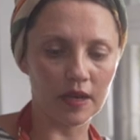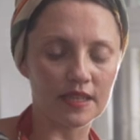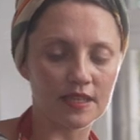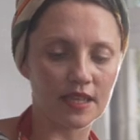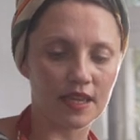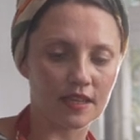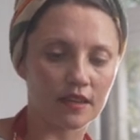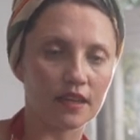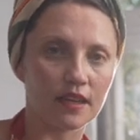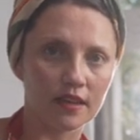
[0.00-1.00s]

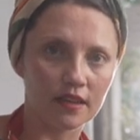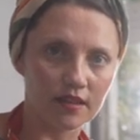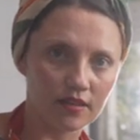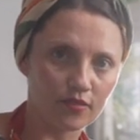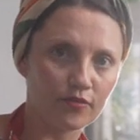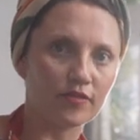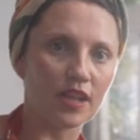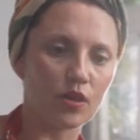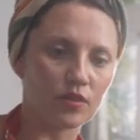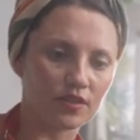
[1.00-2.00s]
painstakingly
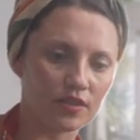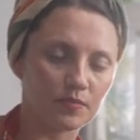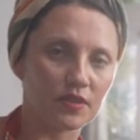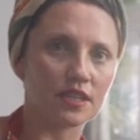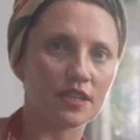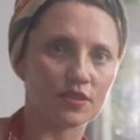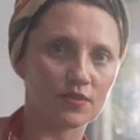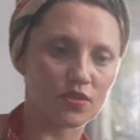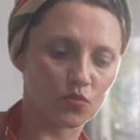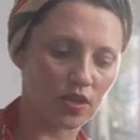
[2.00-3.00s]
flour these potatoes
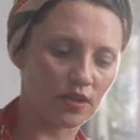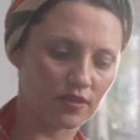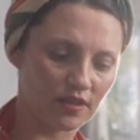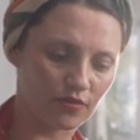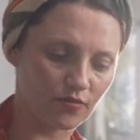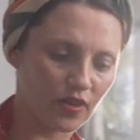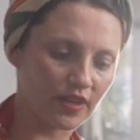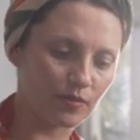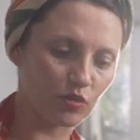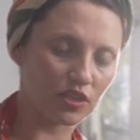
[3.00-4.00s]
as well and fry
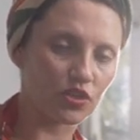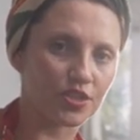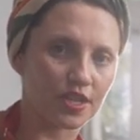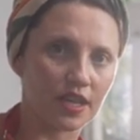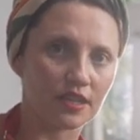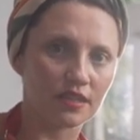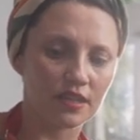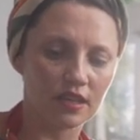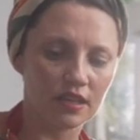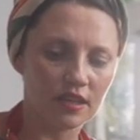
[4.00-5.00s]
them on each side,
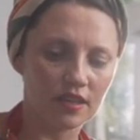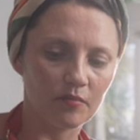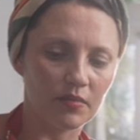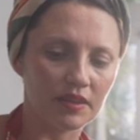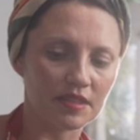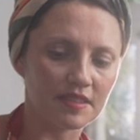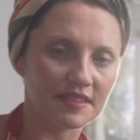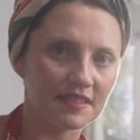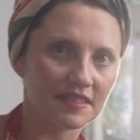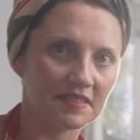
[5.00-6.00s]

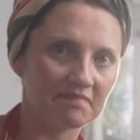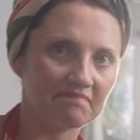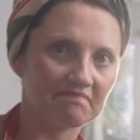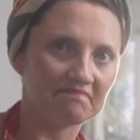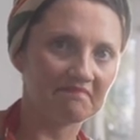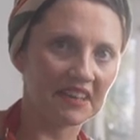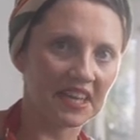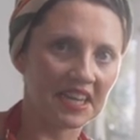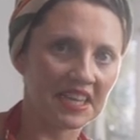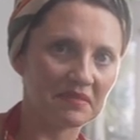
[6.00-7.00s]
but
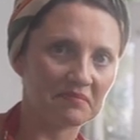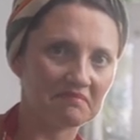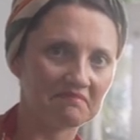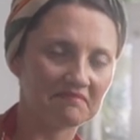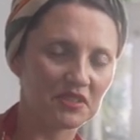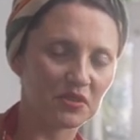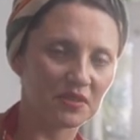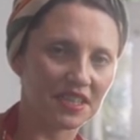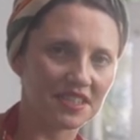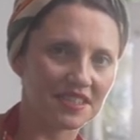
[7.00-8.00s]
I am too
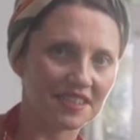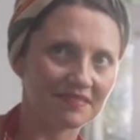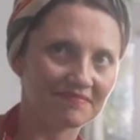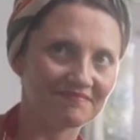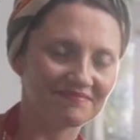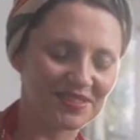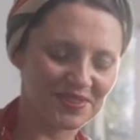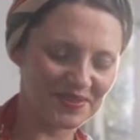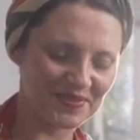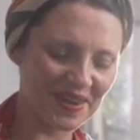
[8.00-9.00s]
lazy.
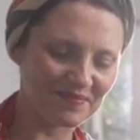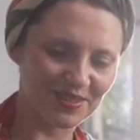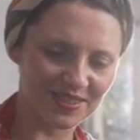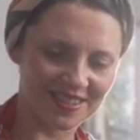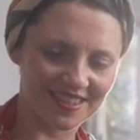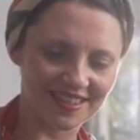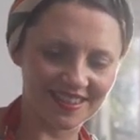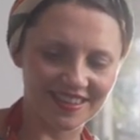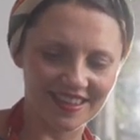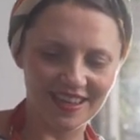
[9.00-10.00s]
So I'm just gonna